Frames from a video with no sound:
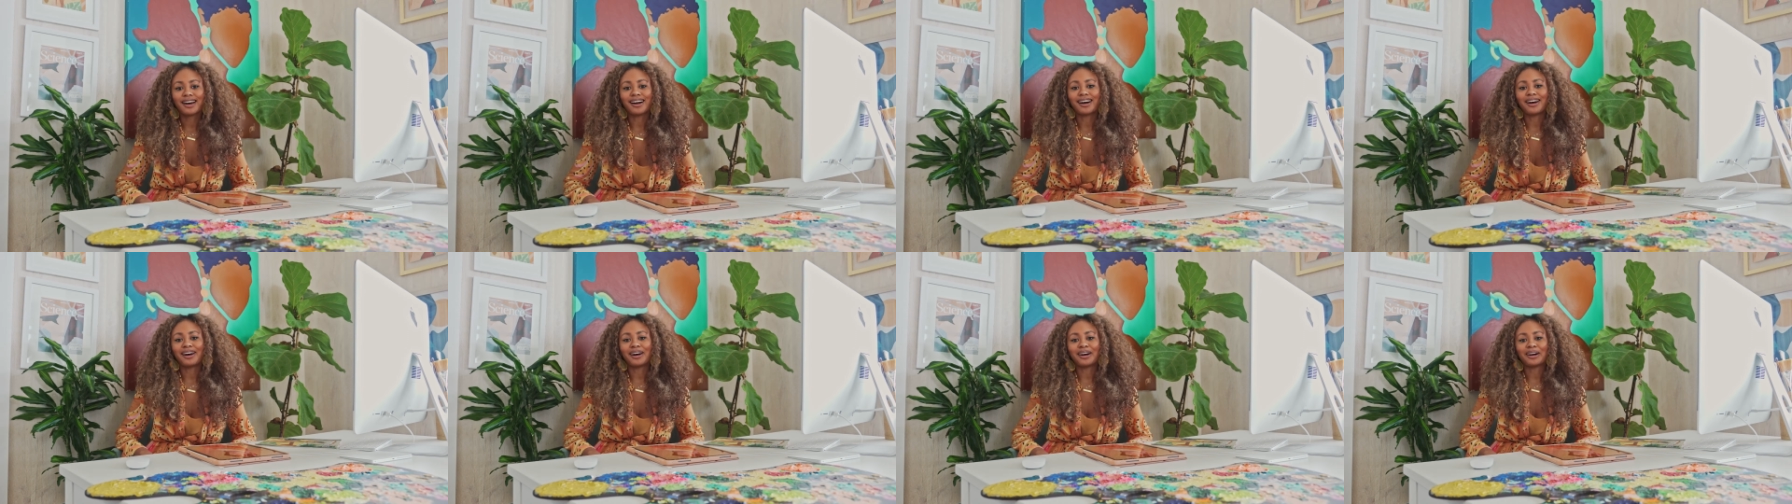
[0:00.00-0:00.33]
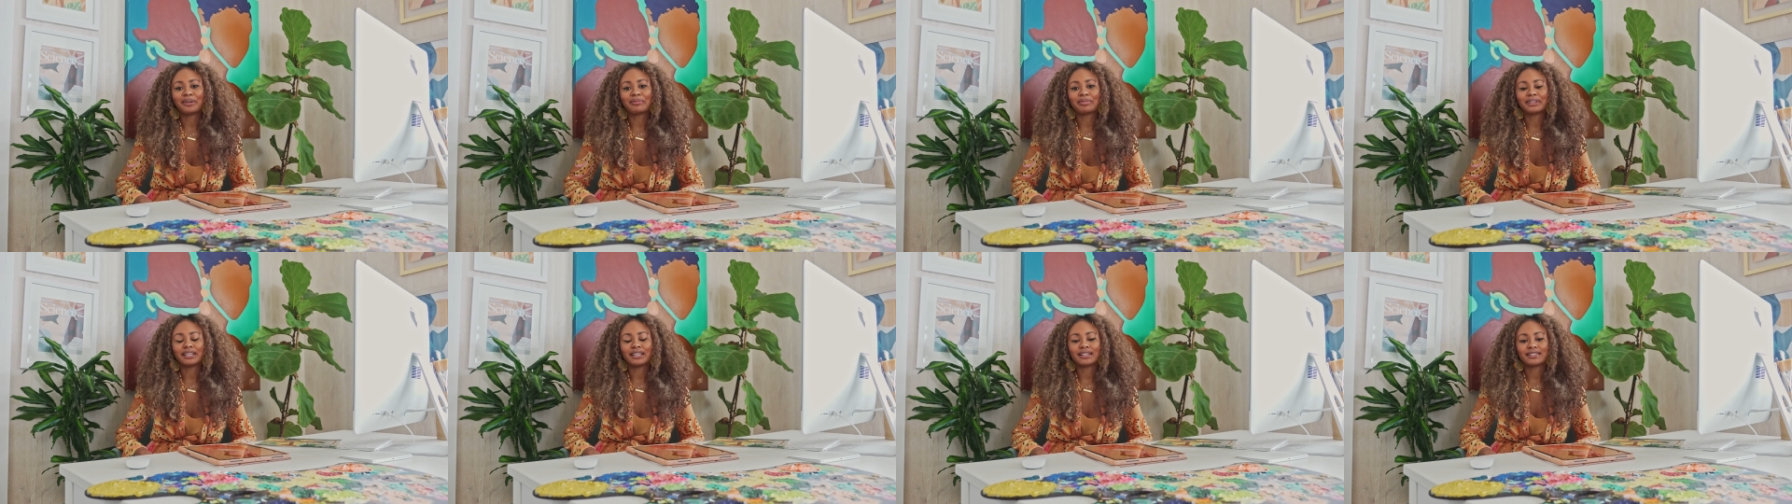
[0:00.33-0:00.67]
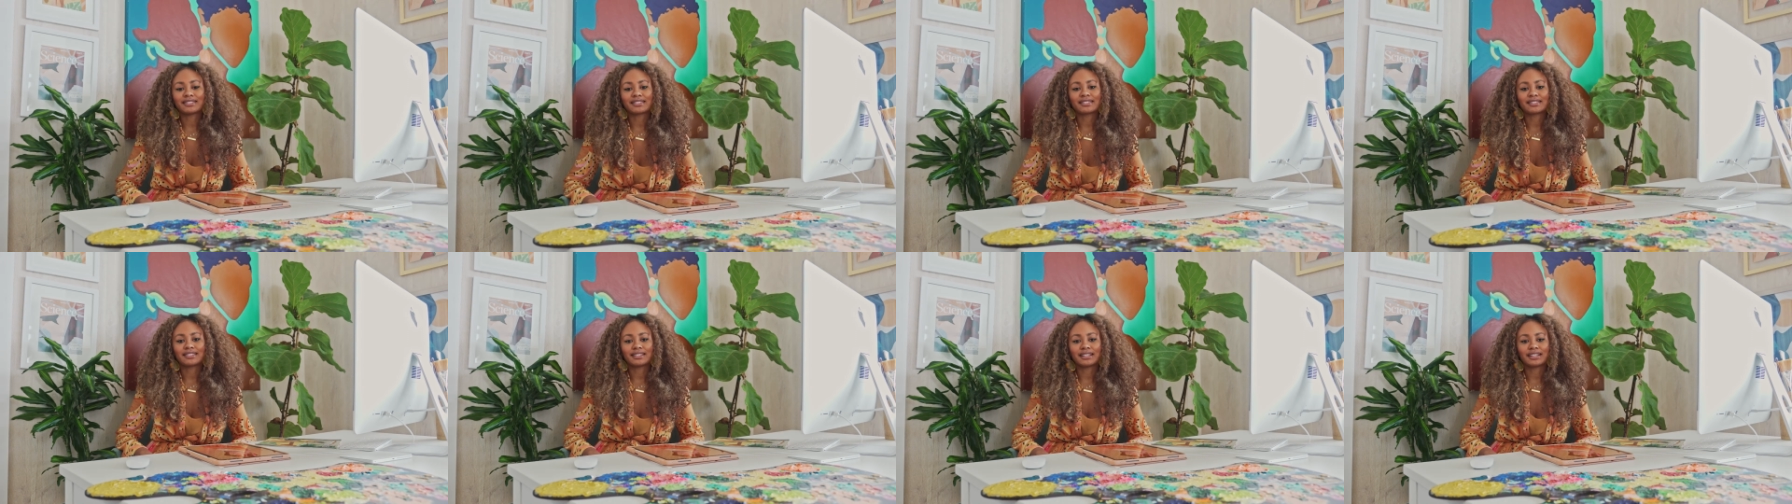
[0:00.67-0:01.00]
um, the
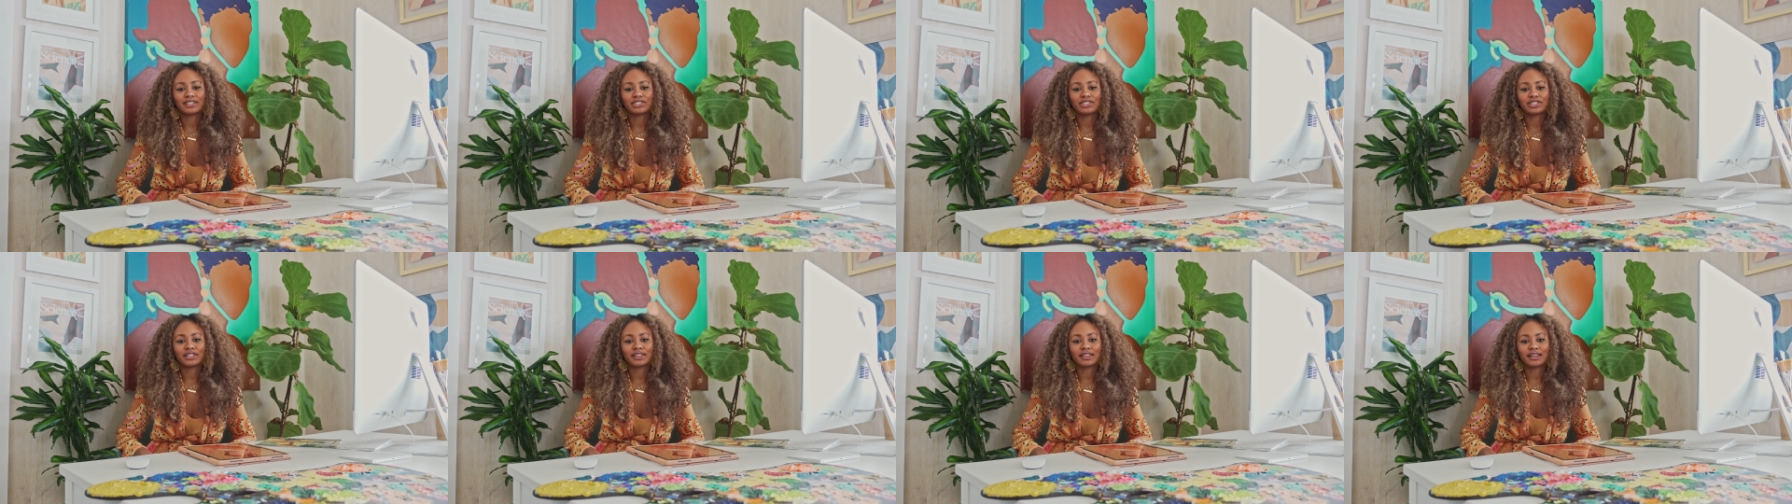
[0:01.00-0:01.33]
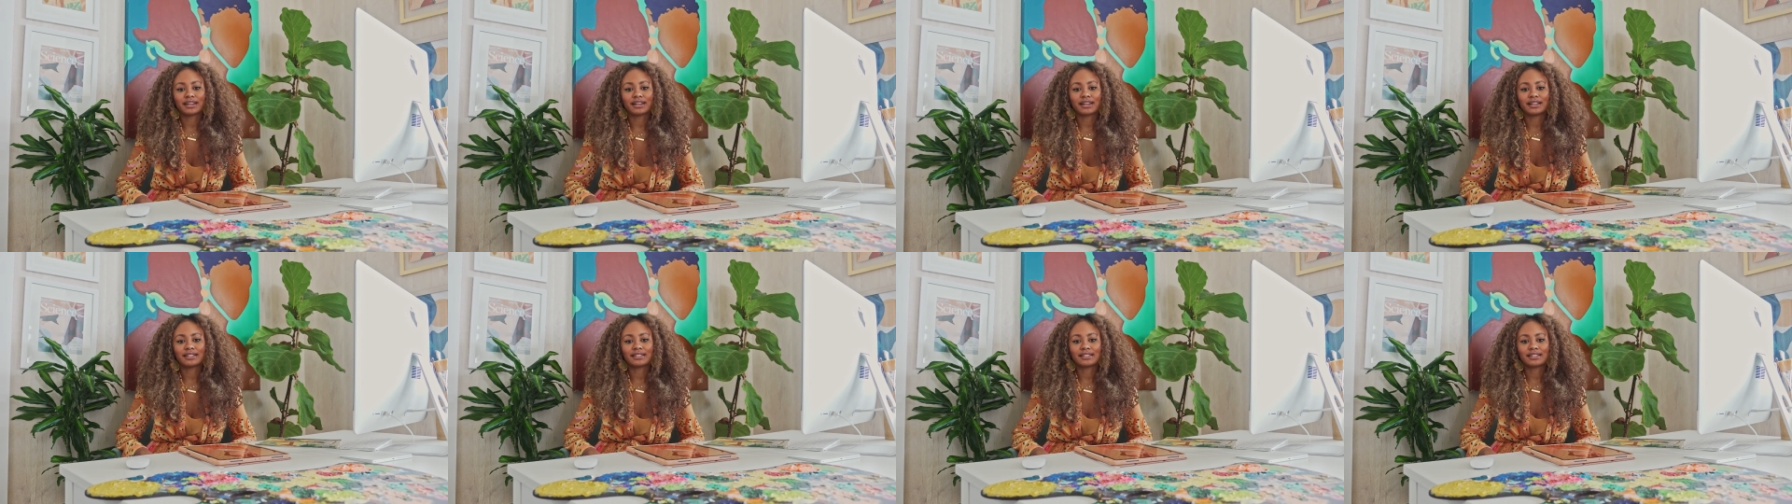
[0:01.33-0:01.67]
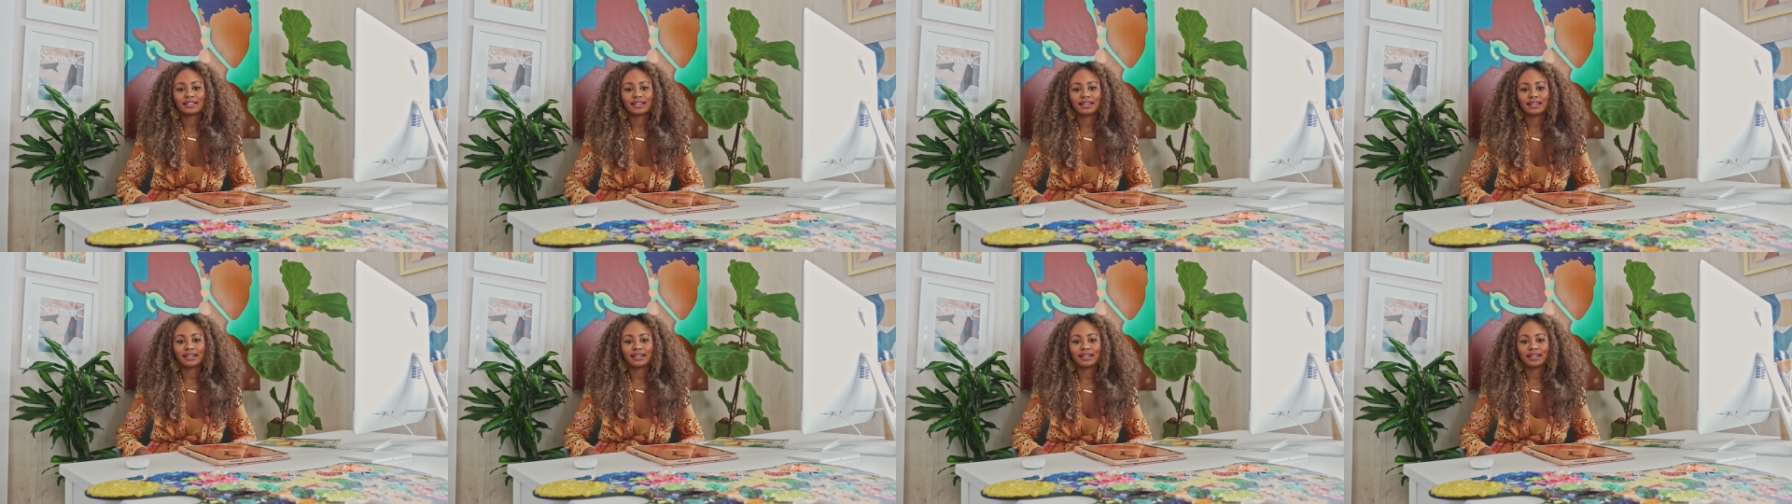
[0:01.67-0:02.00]
installation that I
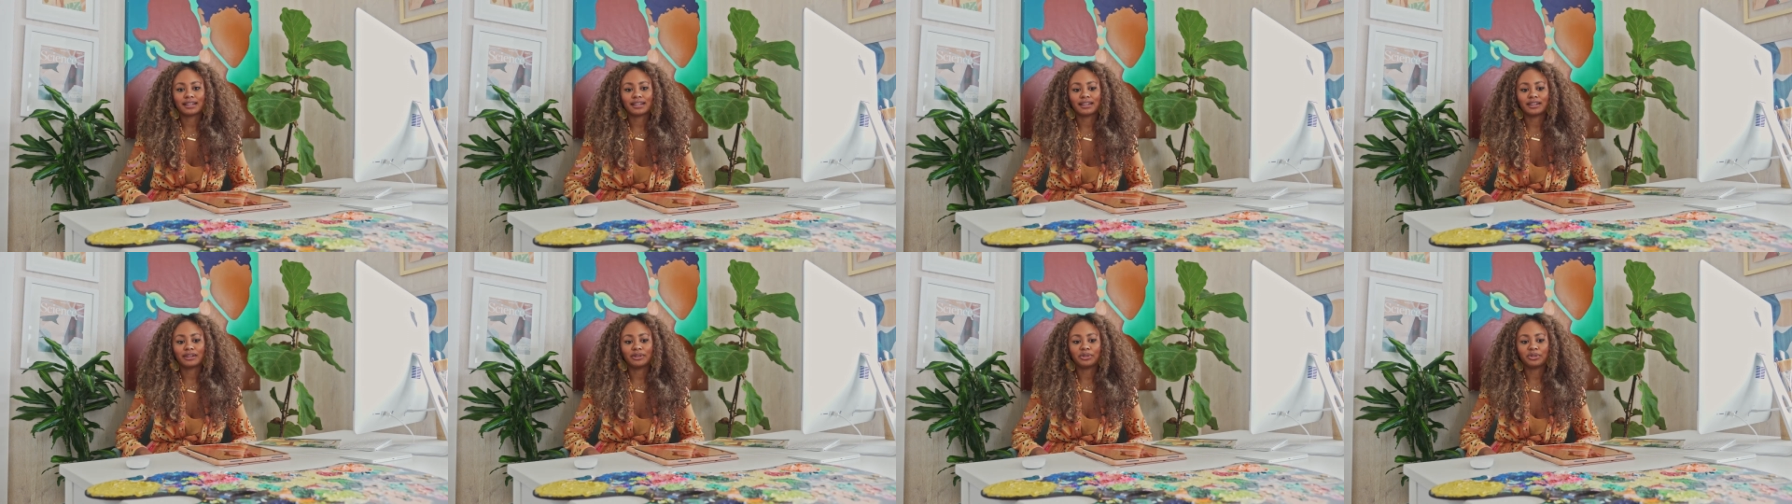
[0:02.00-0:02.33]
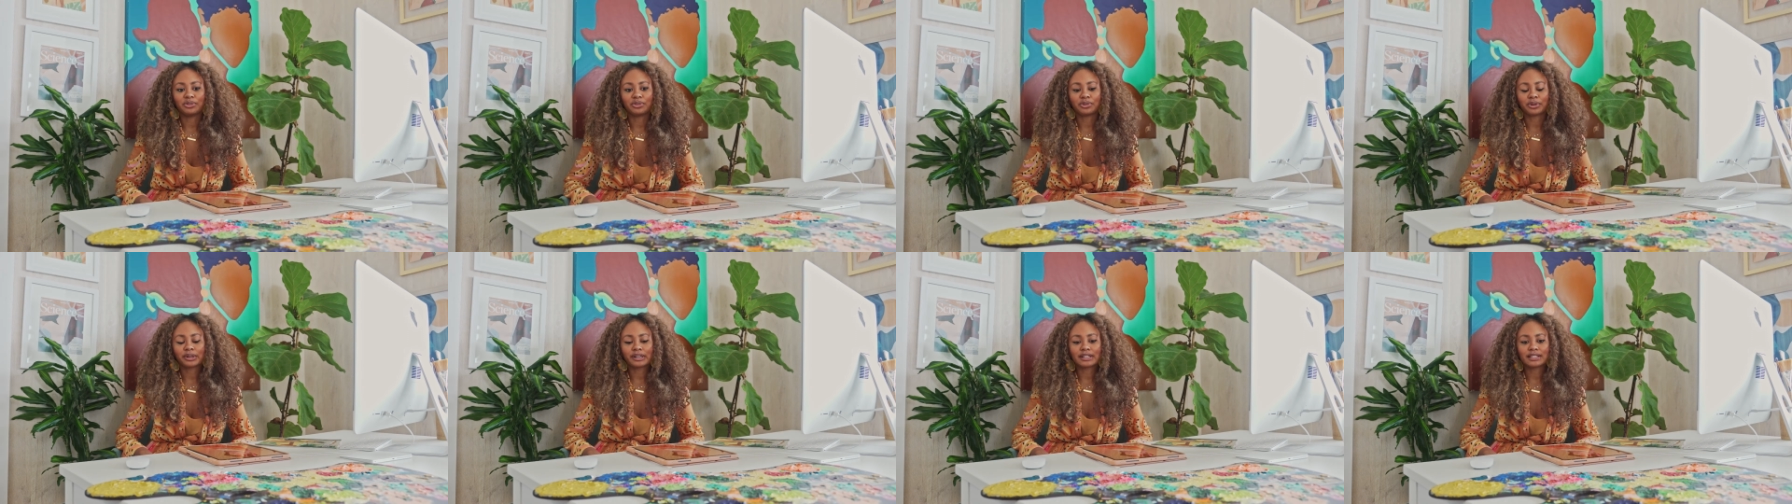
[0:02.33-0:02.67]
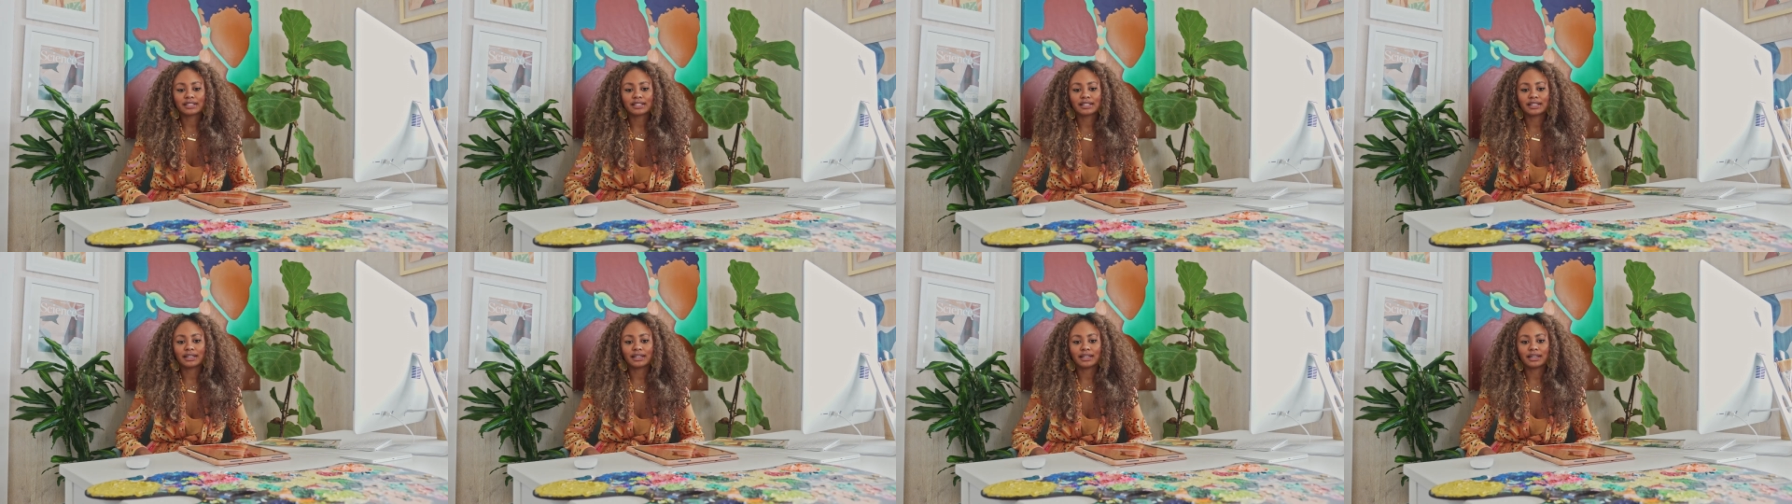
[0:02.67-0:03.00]
did in New York
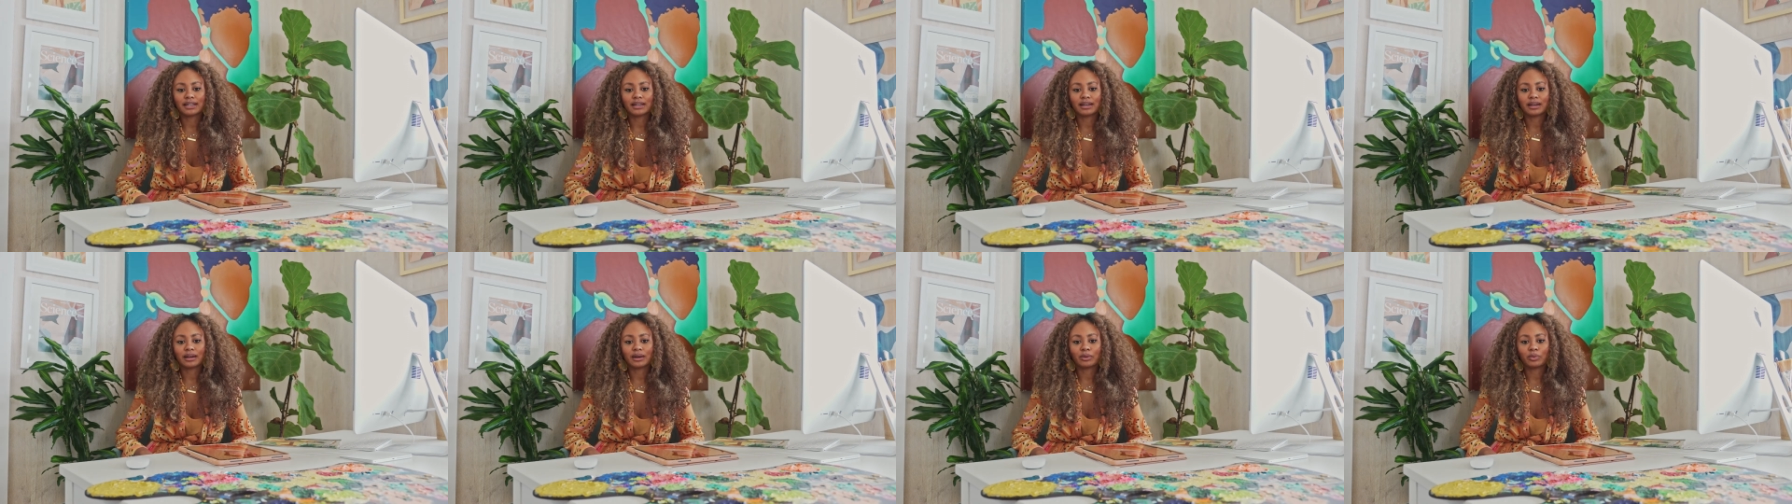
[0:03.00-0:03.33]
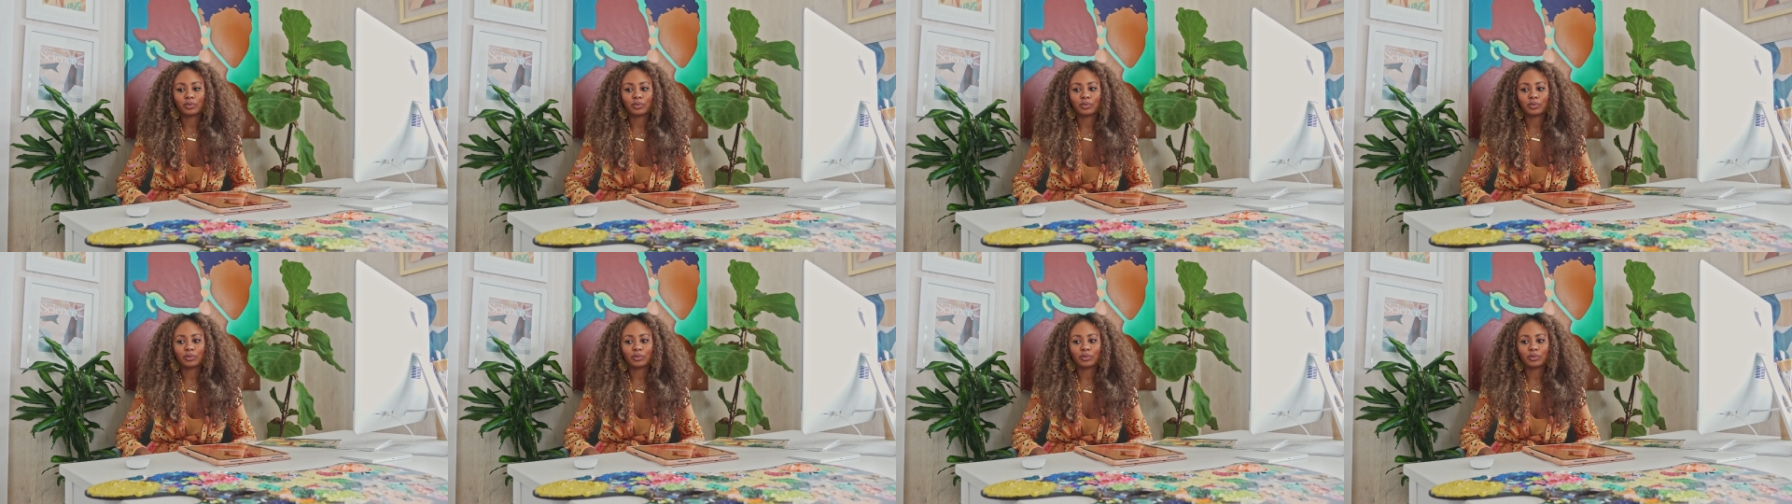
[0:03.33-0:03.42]
City.